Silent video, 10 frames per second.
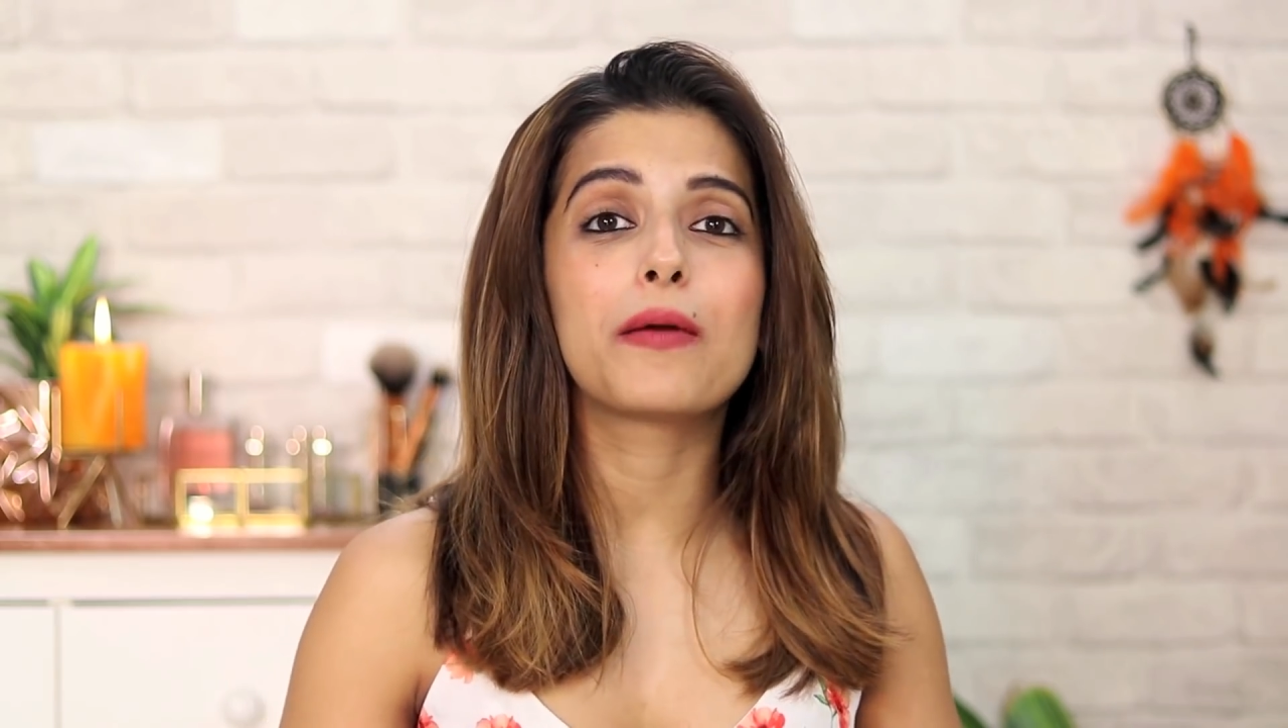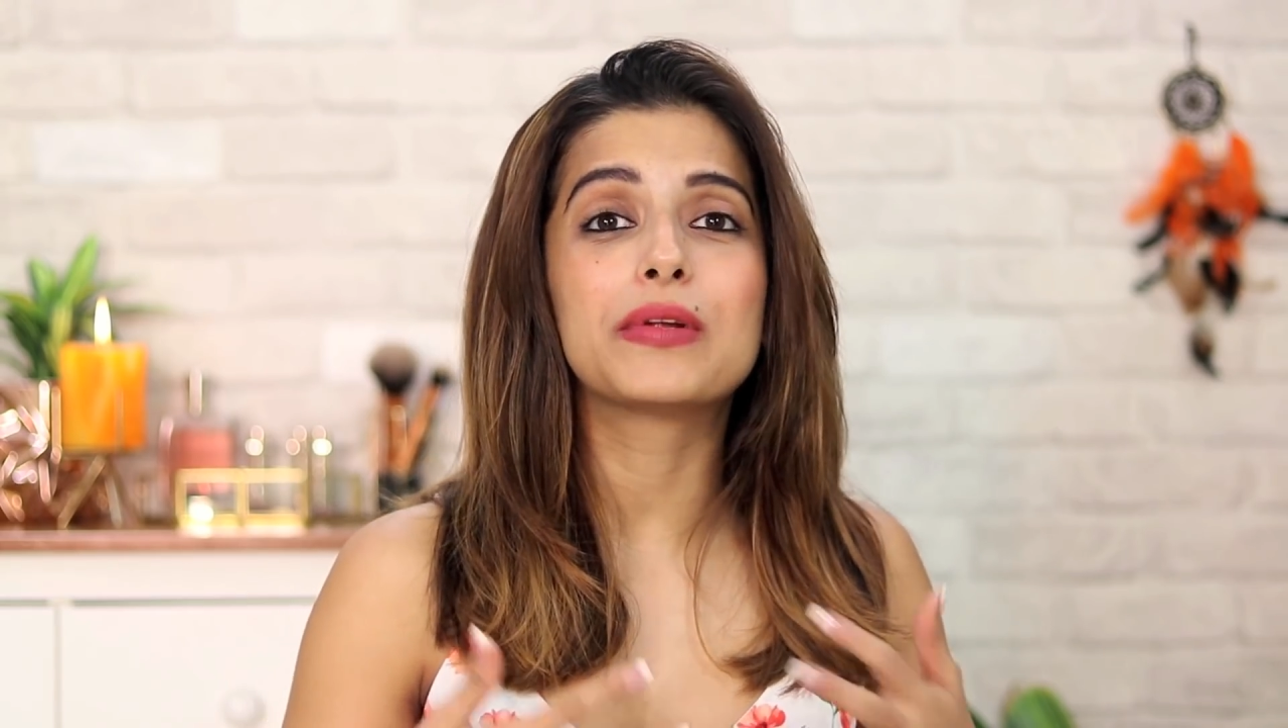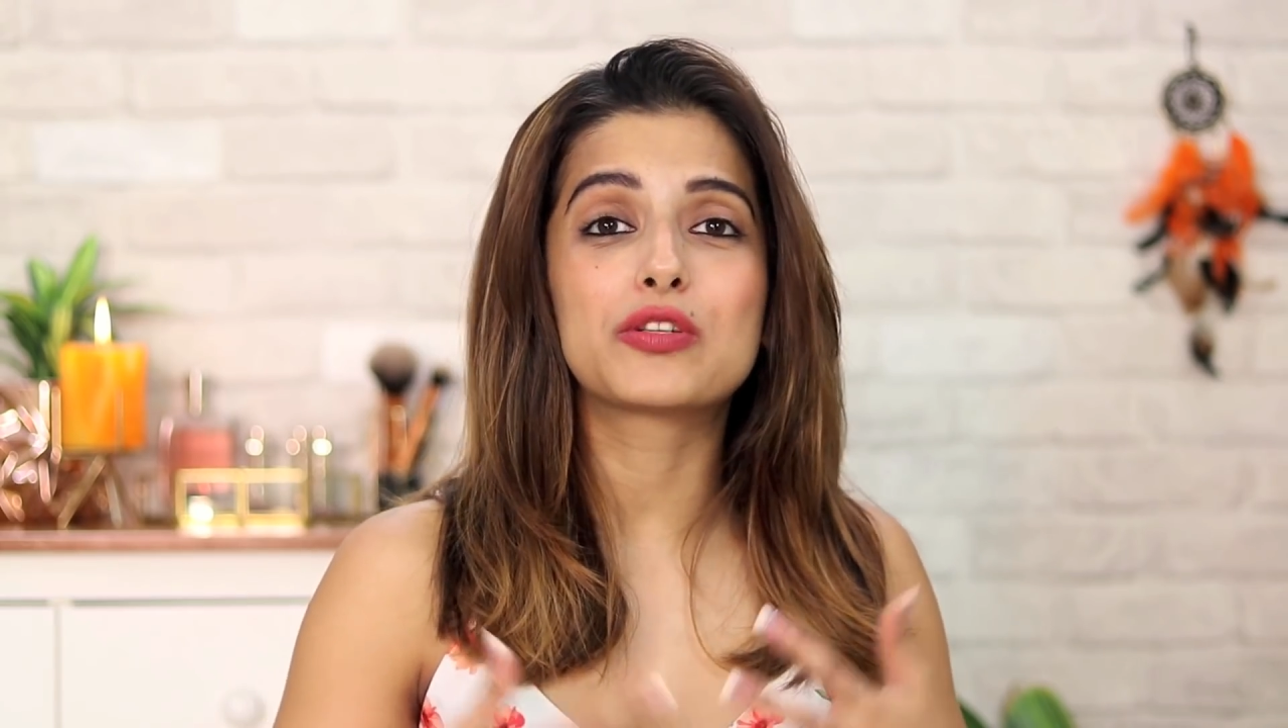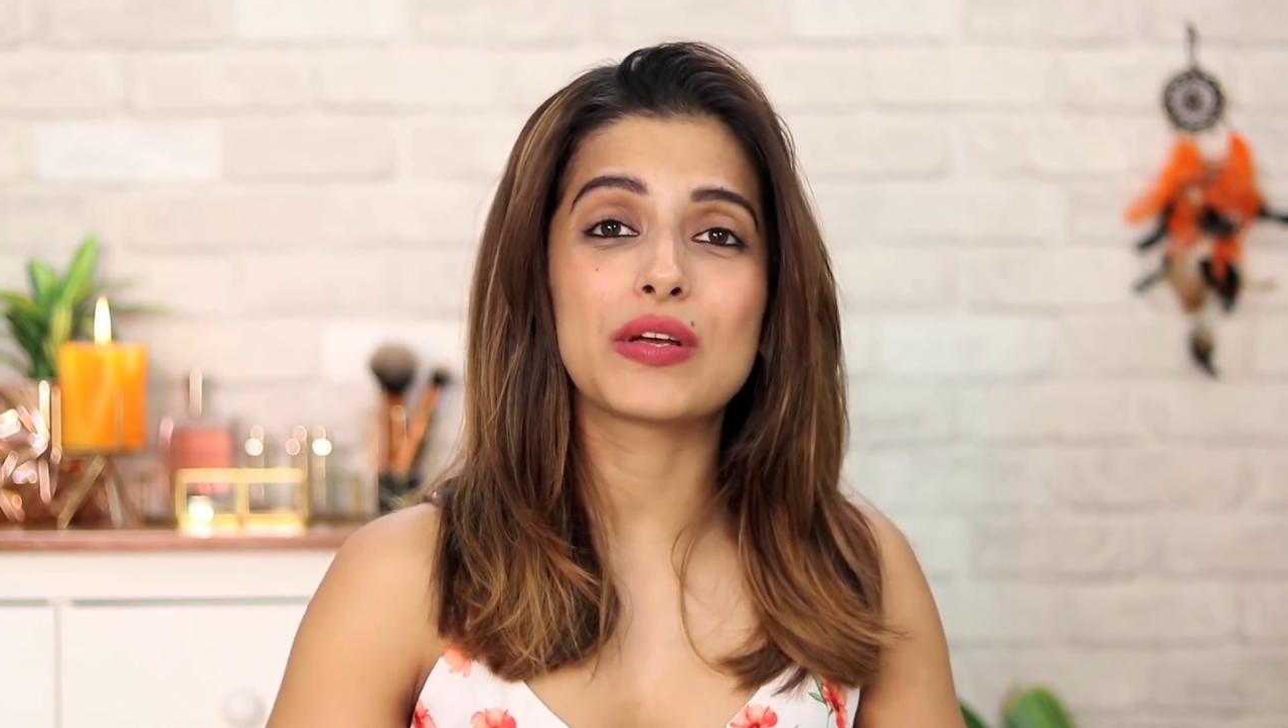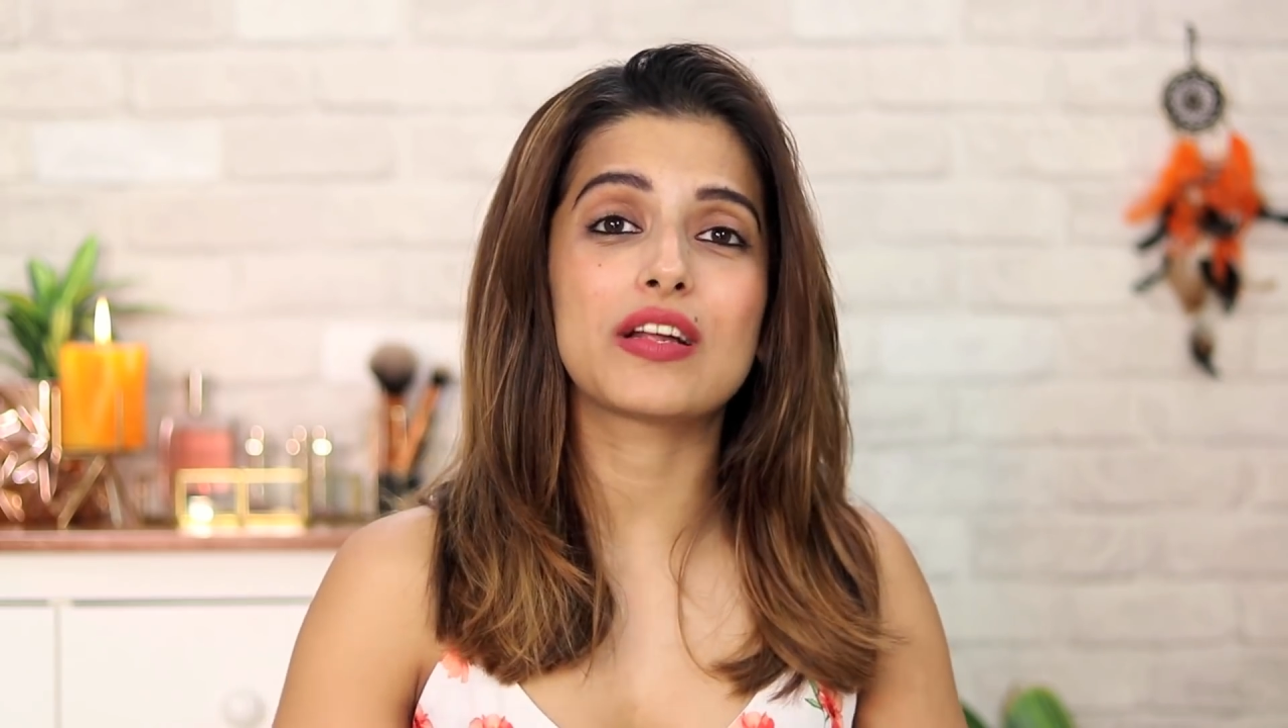
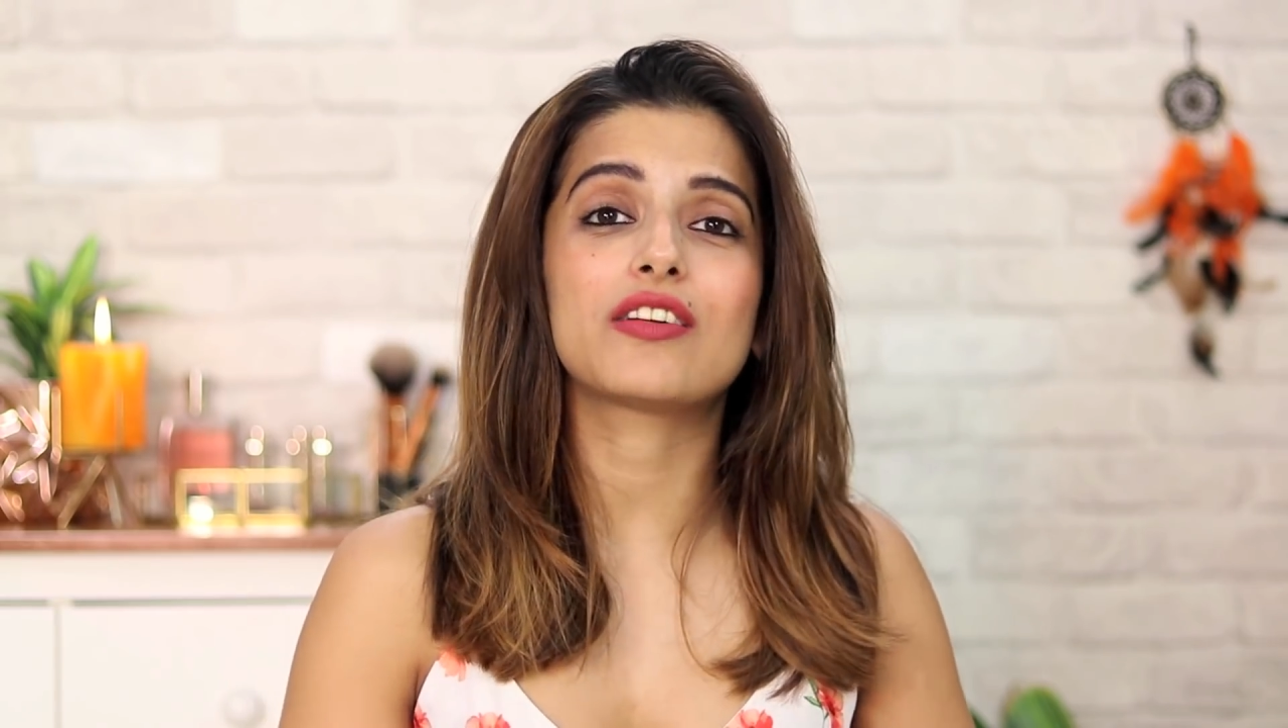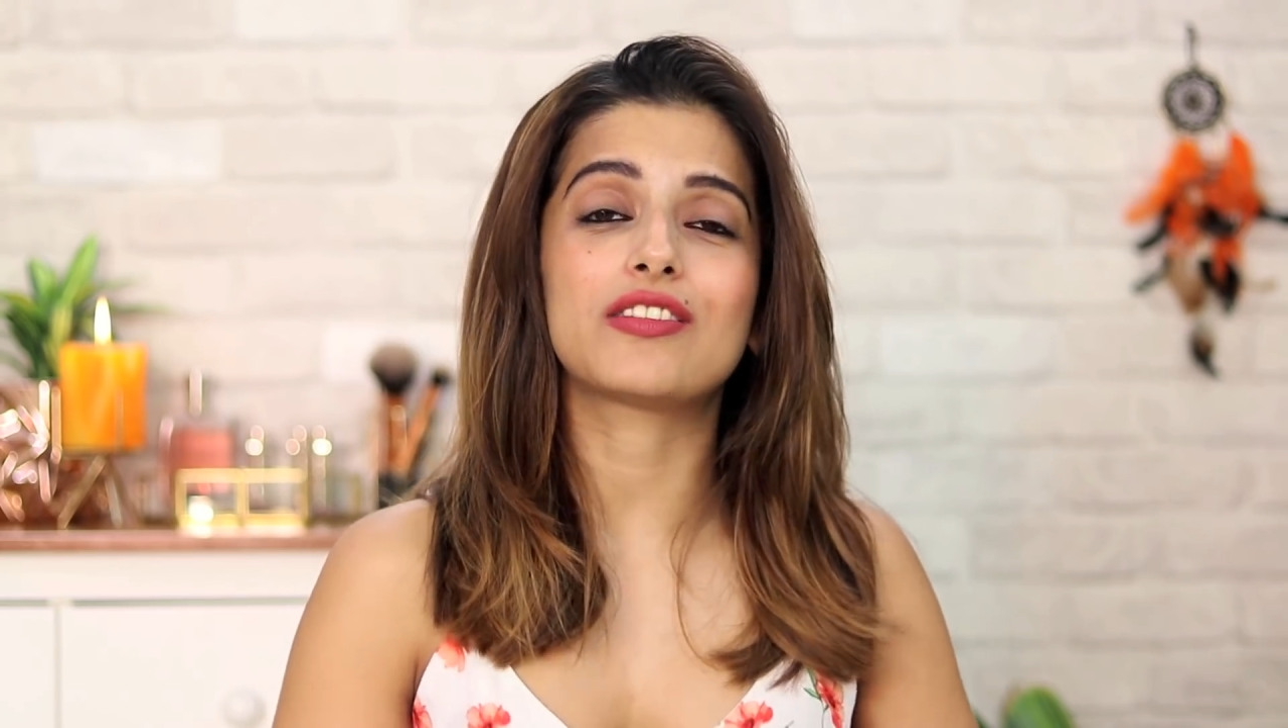between our